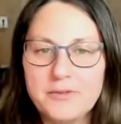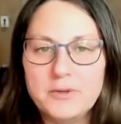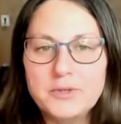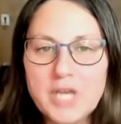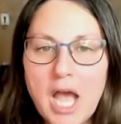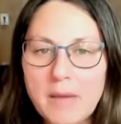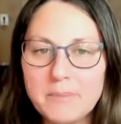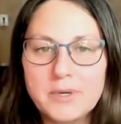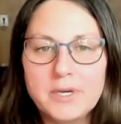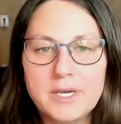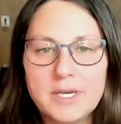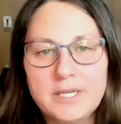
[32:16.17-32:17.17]
threw shot
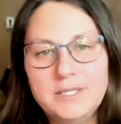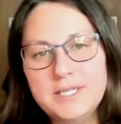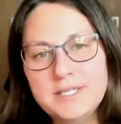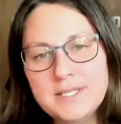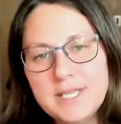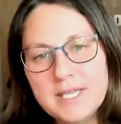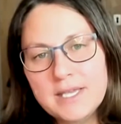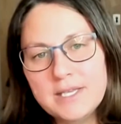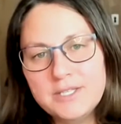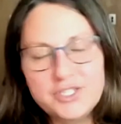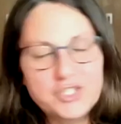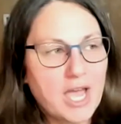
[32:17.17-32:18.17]
put,
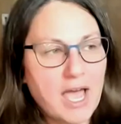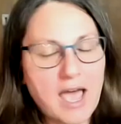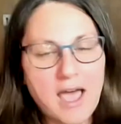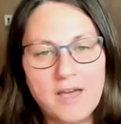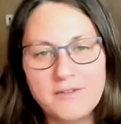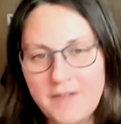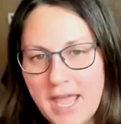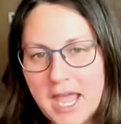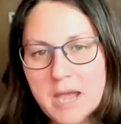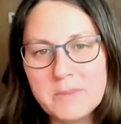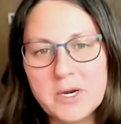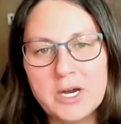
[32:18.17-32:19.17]
discus, jav,
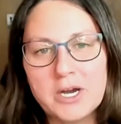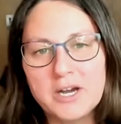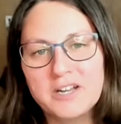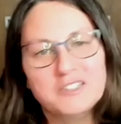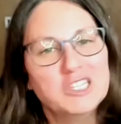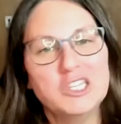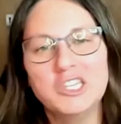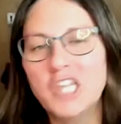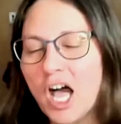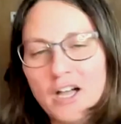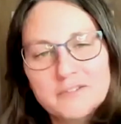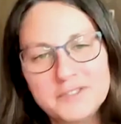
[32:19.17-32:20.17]
hammer,
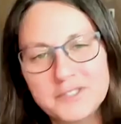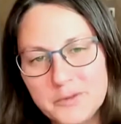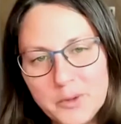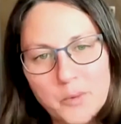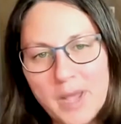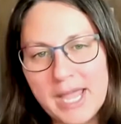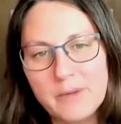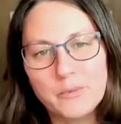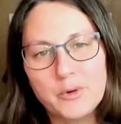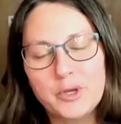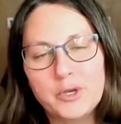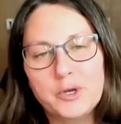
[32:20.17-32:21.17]
loved the weight
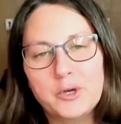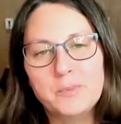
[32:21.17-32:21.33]
room.